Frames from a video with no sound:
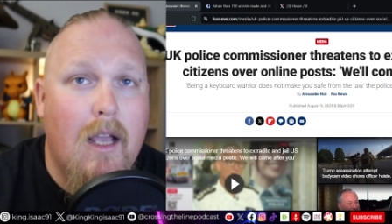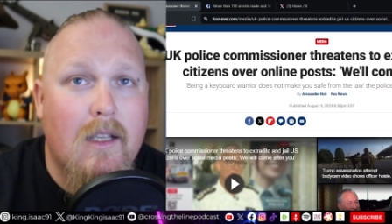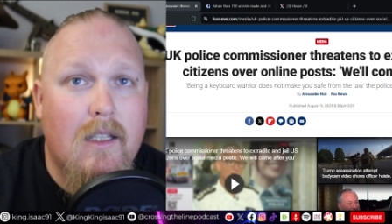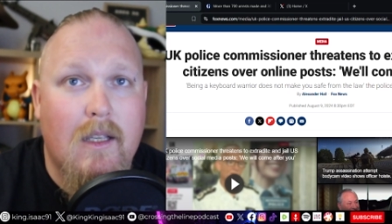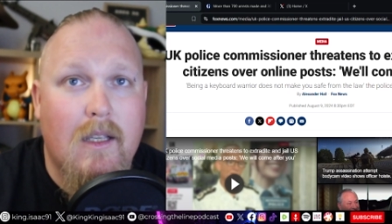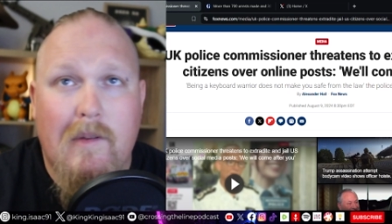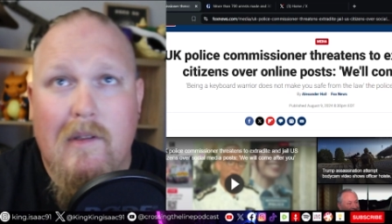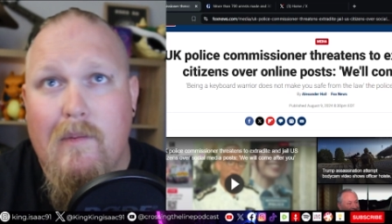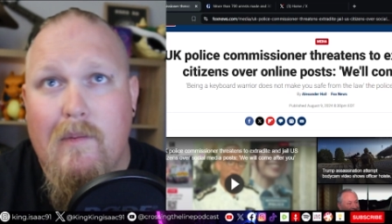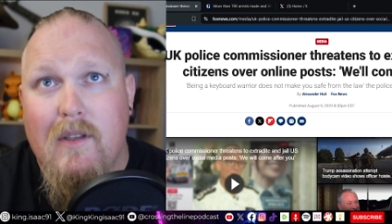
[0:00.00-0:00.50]

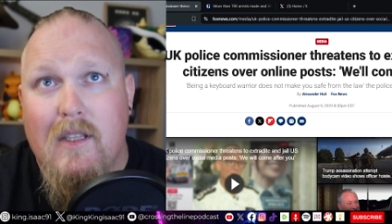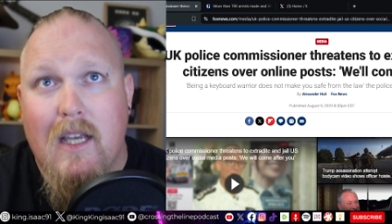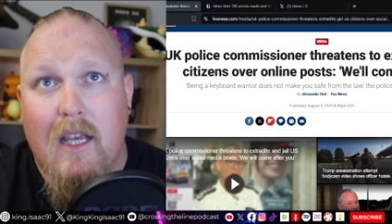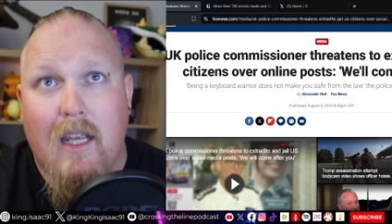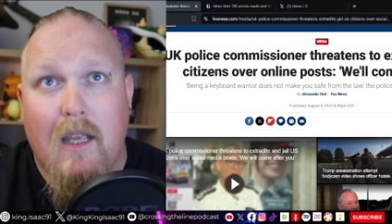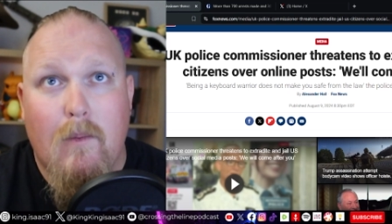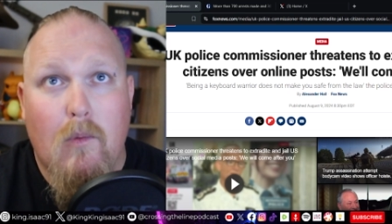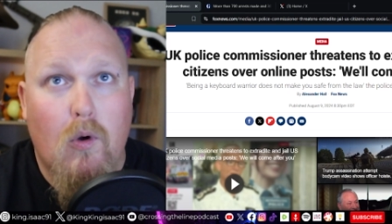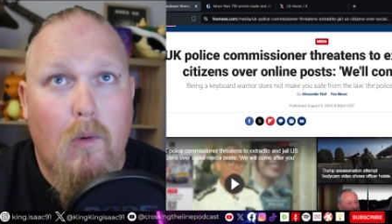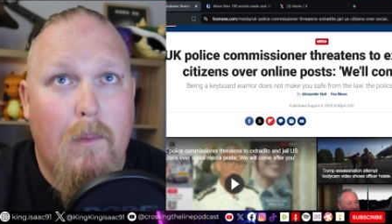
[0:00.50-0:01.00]
seems to be
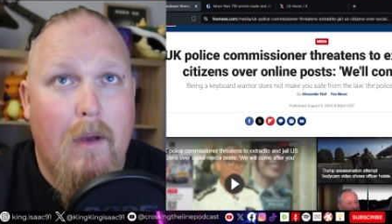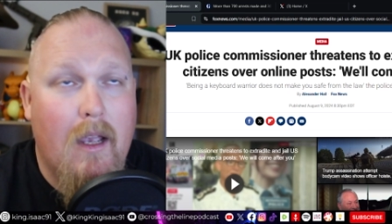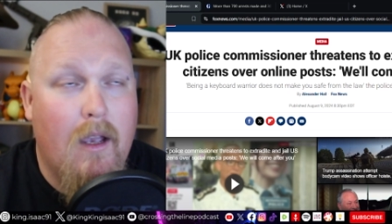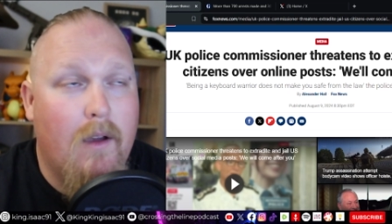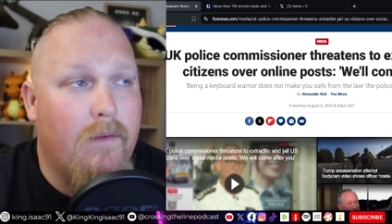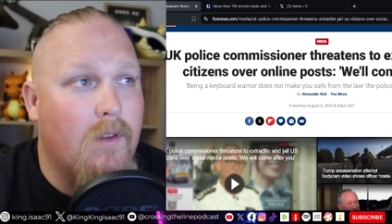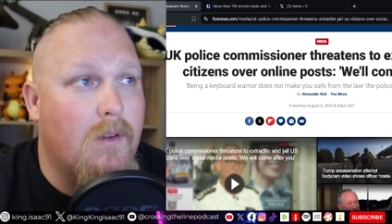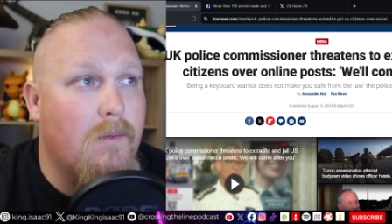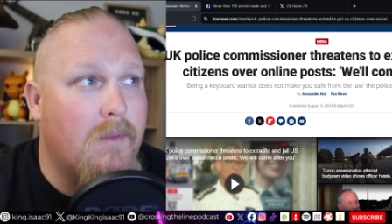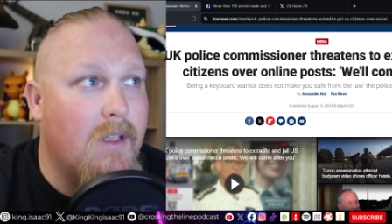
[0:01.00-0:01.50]
taking more
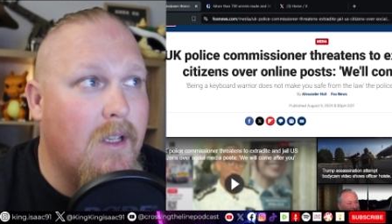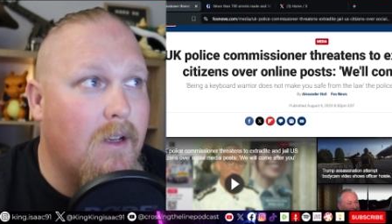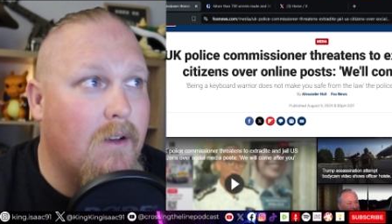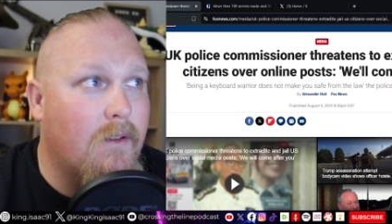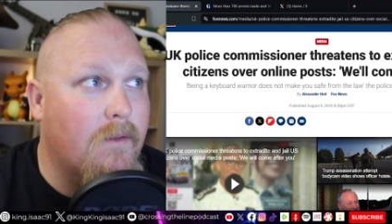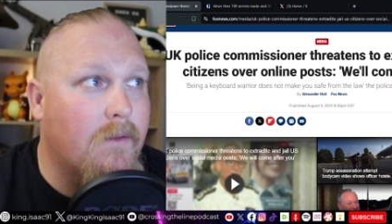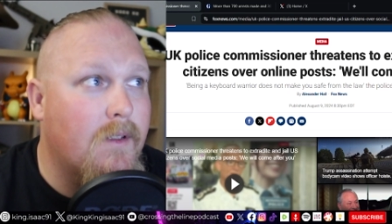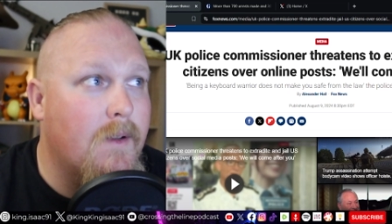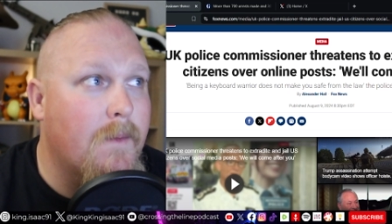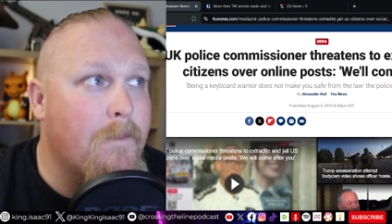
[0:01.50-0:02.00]
power for
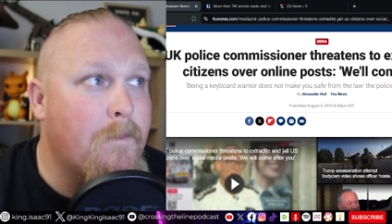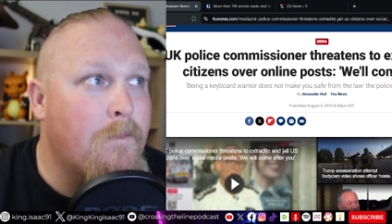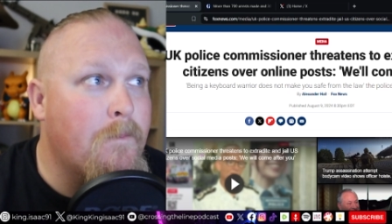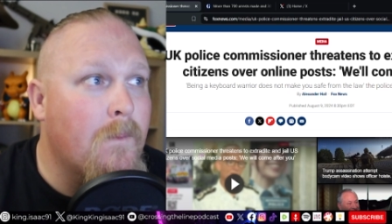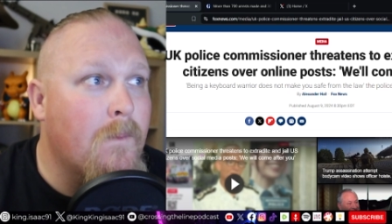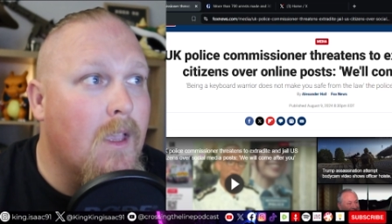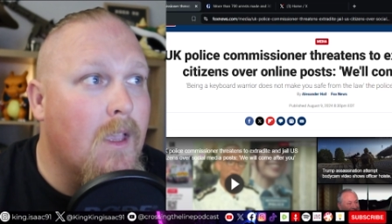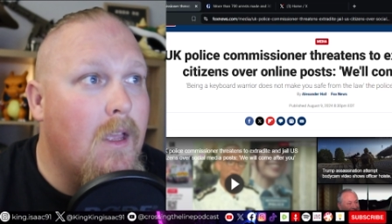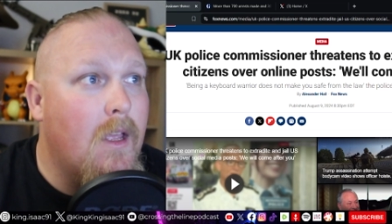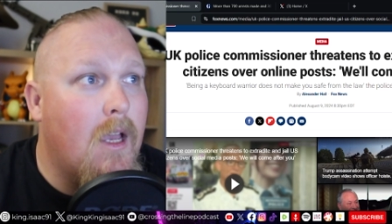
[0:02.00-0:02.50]
themselves.
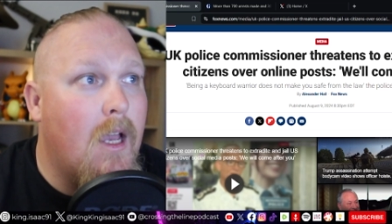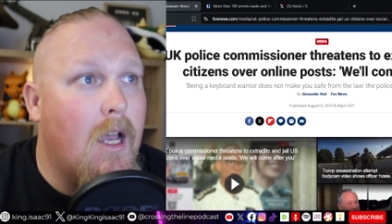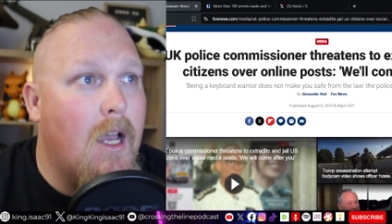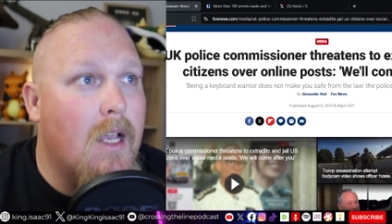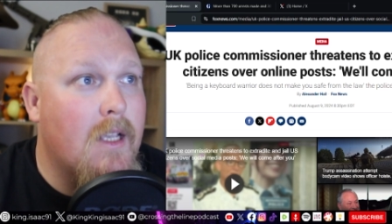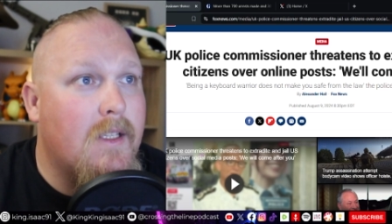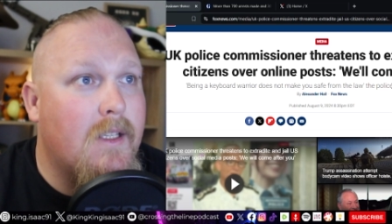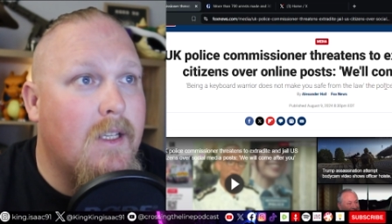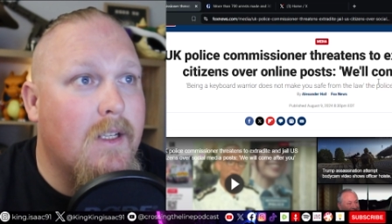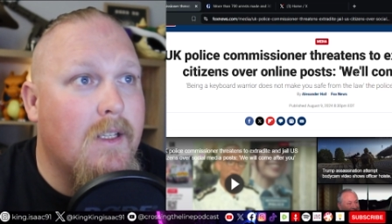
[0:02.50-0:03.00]

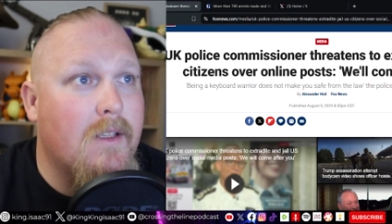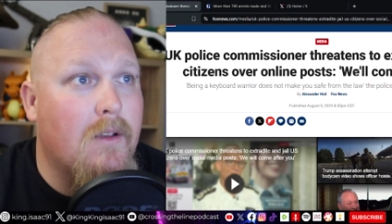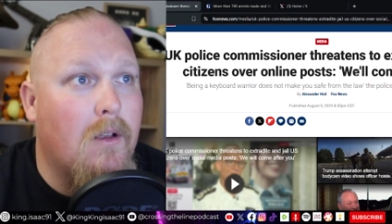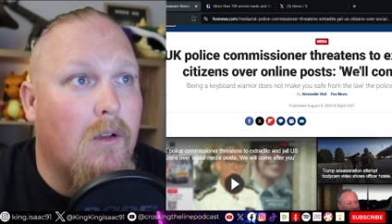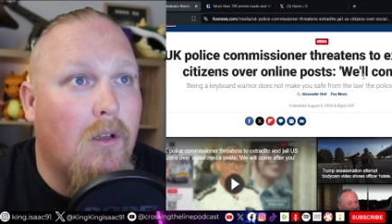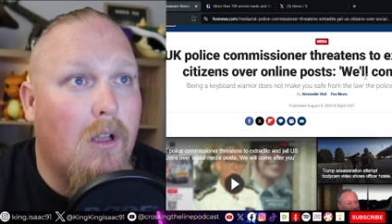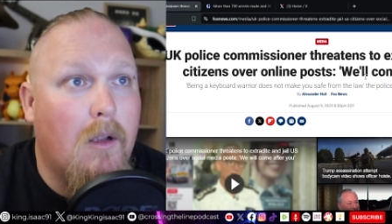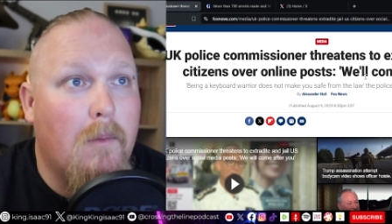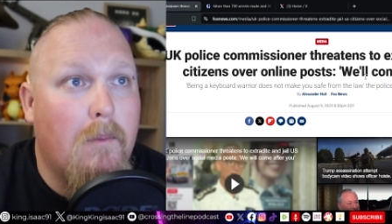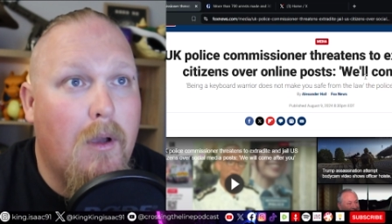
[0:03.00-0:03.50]
Citizen
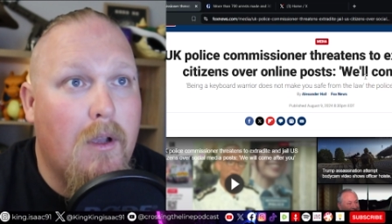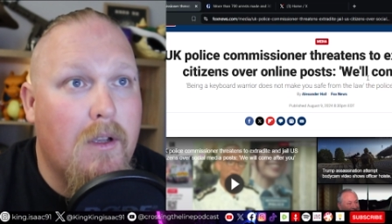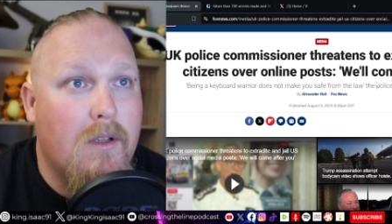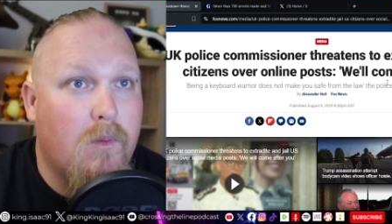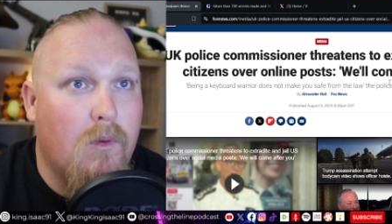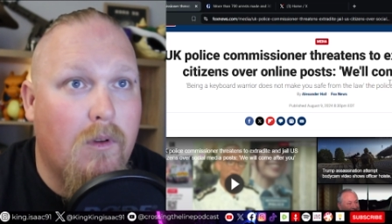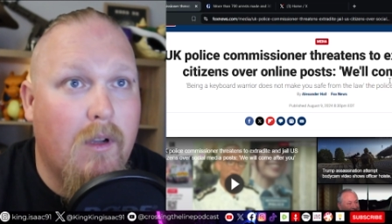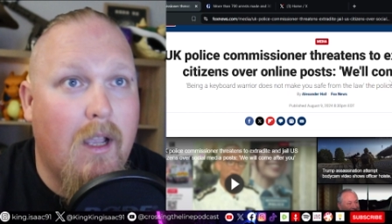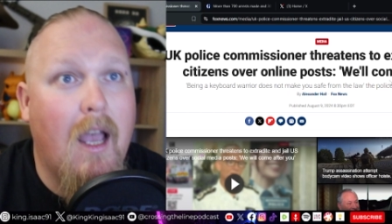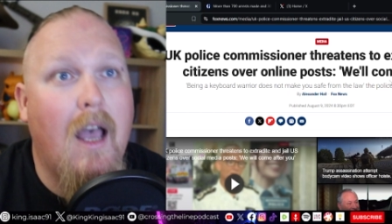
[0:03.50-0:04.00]
online
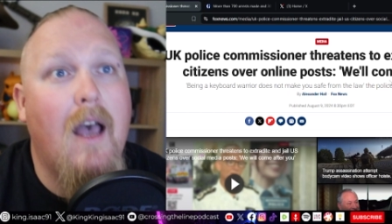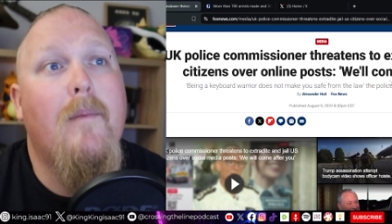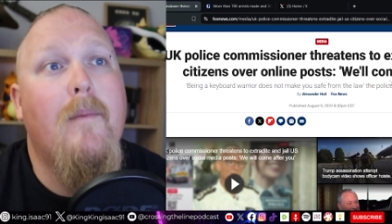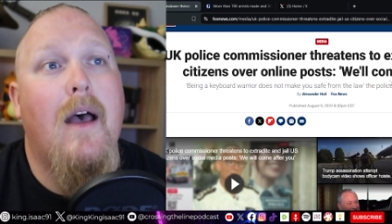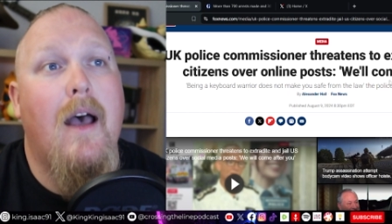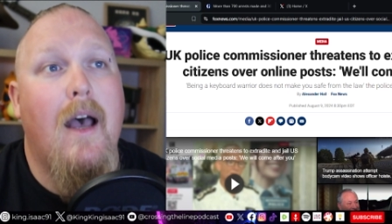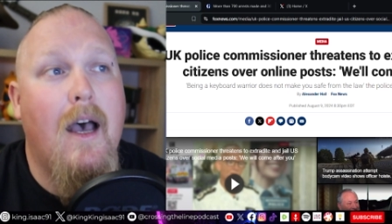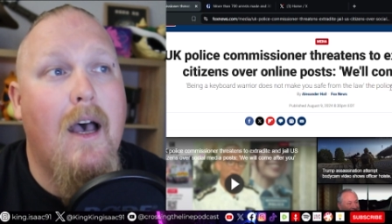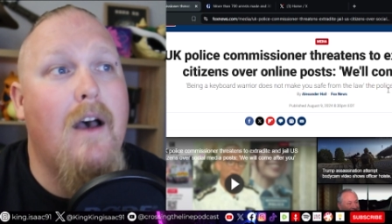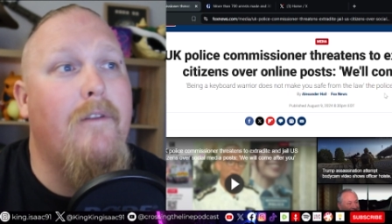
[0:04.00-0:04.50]
posts will come
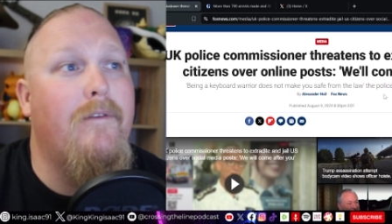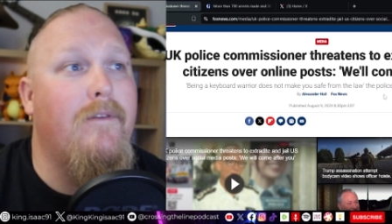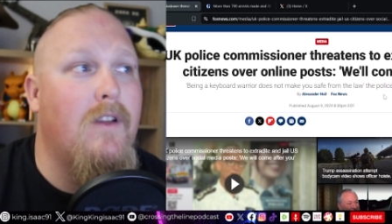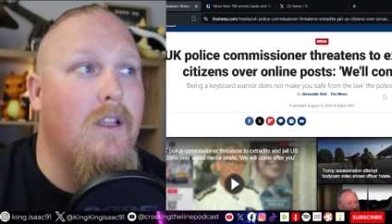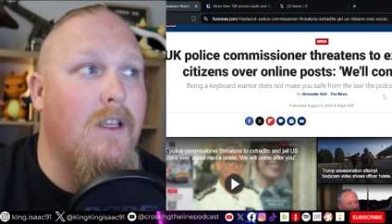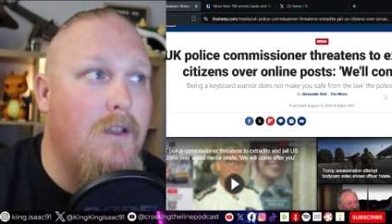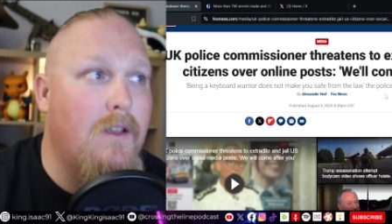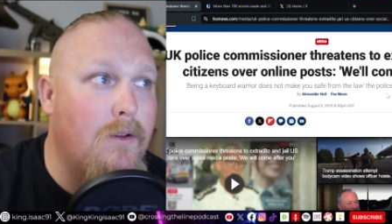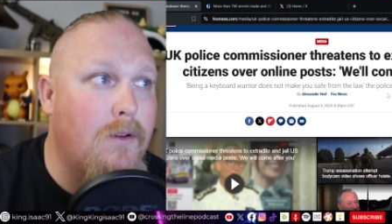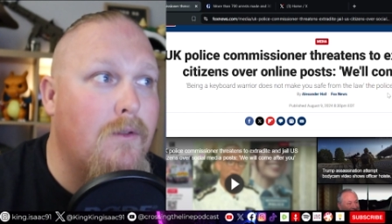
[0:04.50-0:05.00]
after
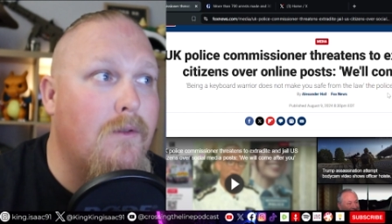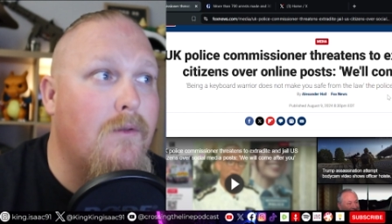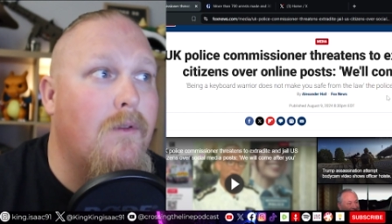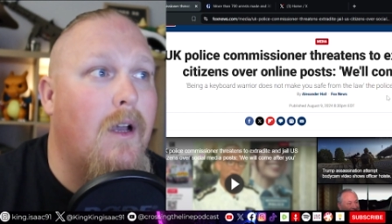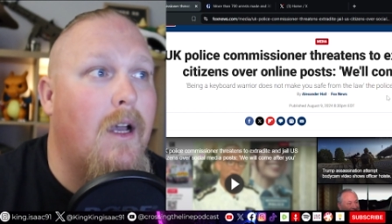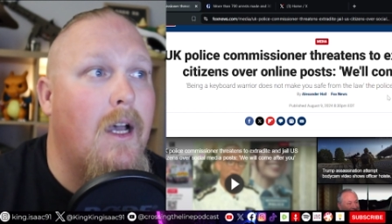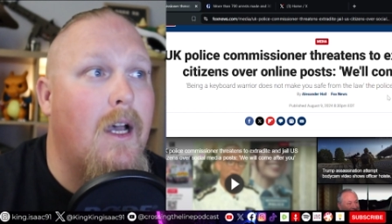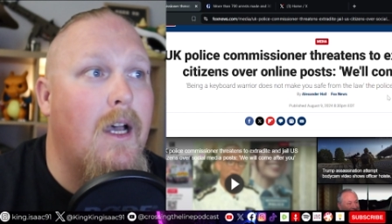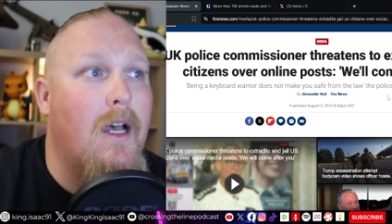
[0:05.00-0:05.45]
you.